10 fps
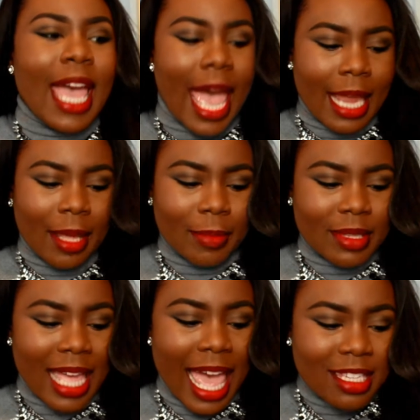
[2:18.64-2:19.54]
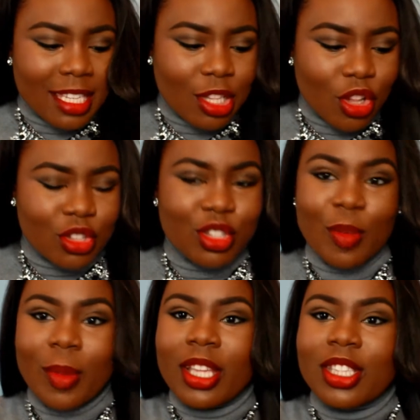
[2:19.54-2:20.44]
and um, the hair just looks so
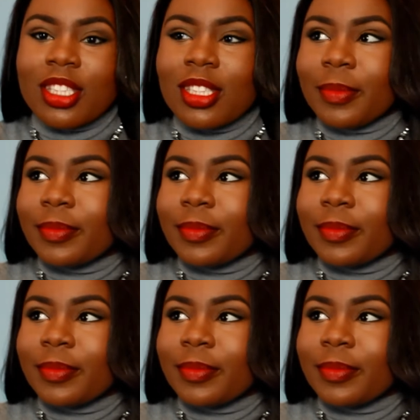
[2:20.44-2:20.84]
much,